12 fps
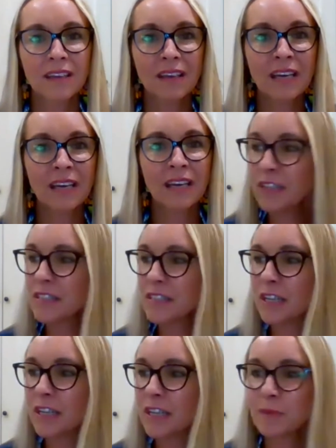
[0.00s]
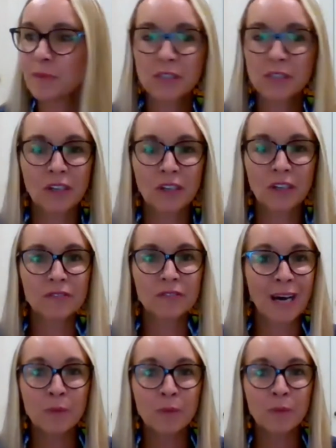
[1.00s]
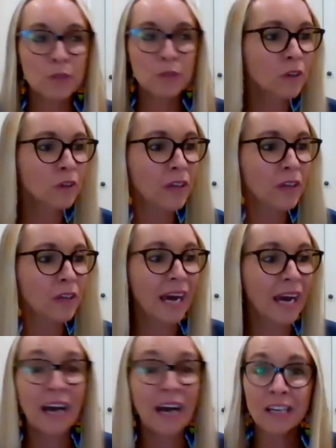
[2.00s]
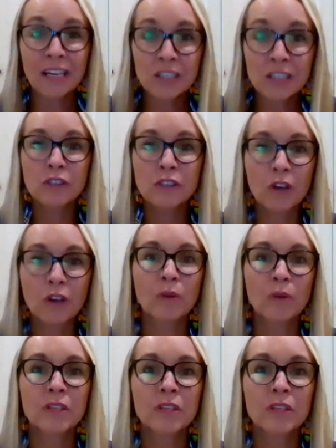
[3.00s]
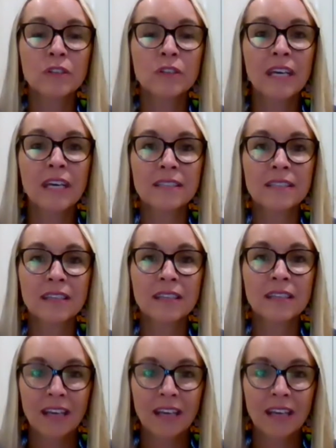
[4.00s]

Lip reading: And I've had to say to my staff, I'm also not okay. I actually don't know what to do next.